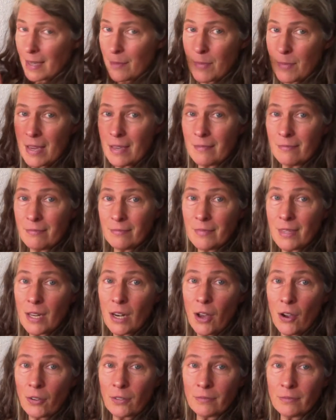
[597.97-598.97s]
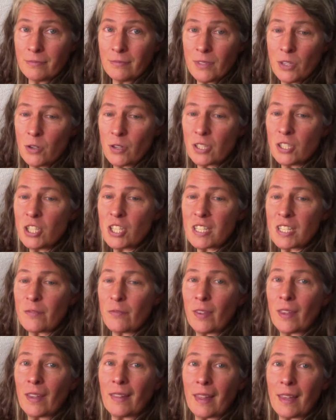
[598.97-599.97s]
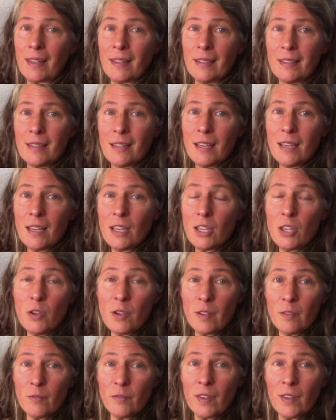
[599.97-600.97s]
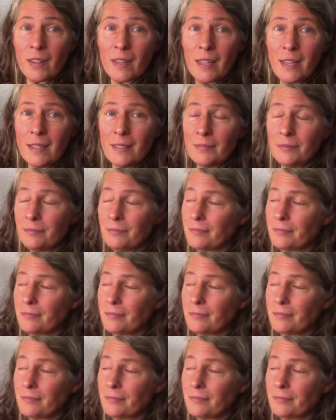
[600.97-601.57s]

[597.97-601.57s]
I mean, you can just feel it. You can feel it.